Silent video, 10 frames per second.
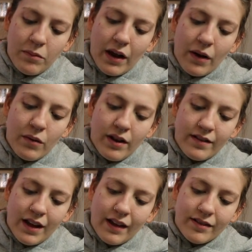but I wouldn't
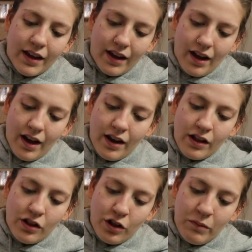say it's like an
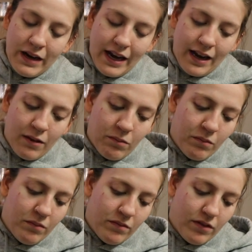illuminating
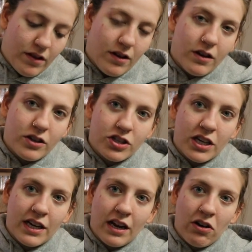
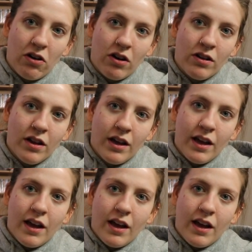sheen at all.